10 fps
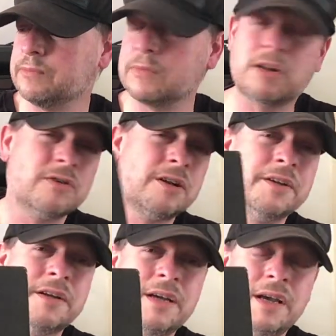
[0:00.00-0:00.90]

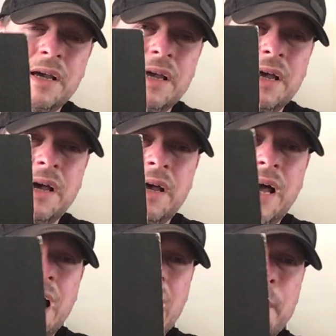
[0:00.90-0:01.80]
McLaughlin,
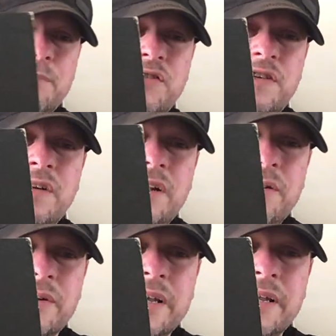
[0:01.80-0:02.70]

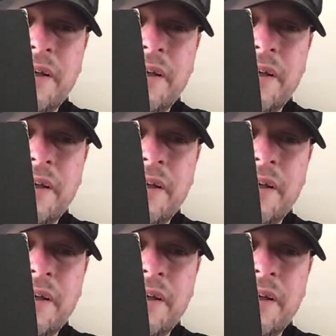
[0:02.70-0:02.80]
absolutely